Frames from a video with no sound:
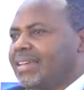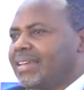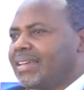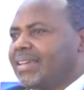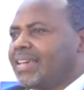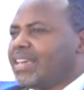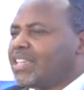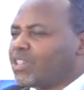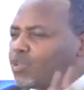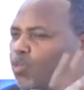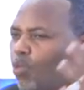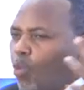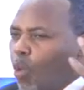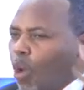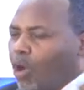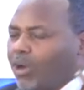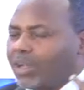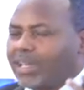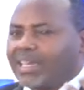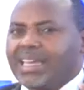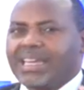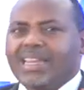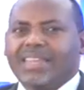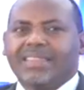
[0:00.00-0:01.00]
He's
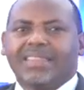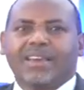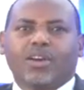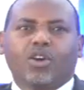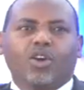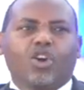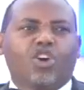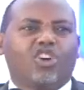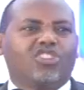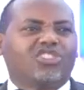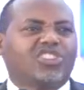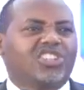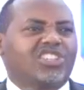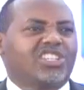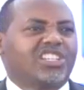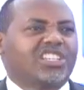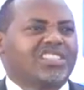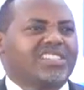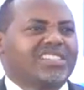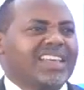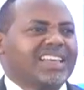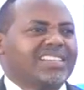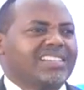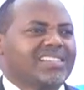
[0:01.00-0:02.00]
walking in the
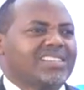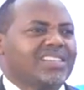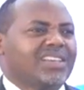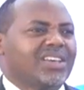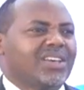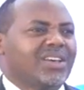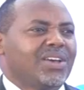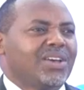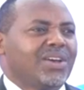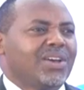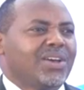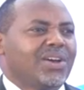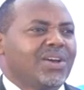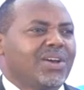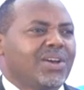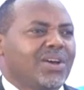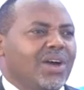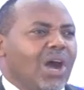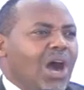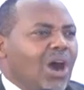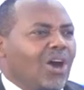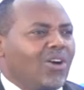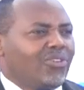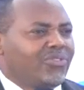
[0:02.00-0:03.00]
consciousness
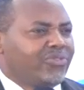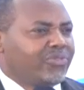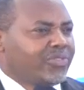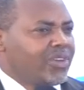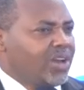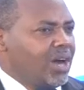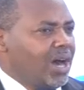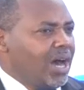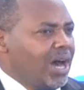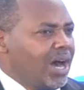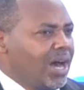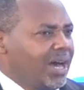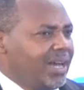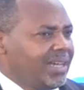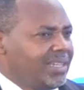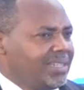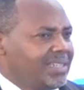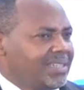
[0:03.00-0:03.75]
of God.